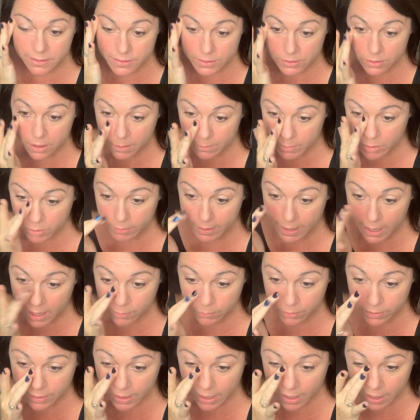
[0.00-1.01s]
so I'm okay
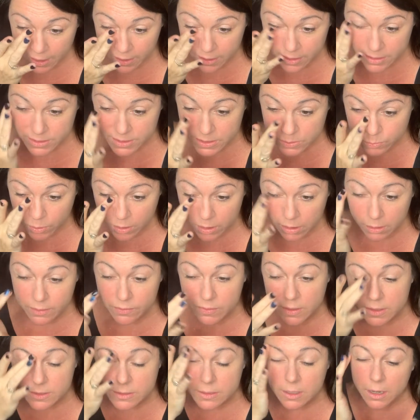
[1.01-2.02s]
with kind of swirling
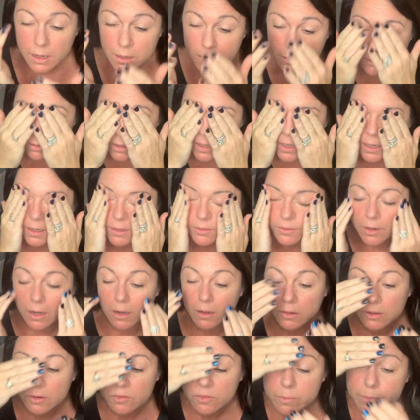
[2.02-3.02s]
this all around,
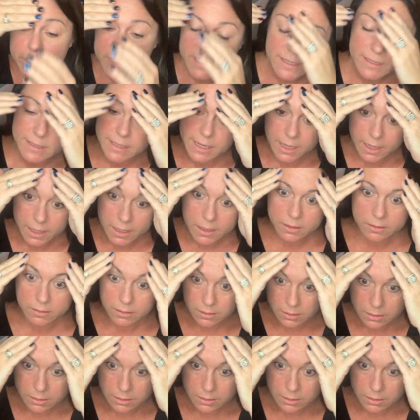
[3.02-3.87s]
all over my skin.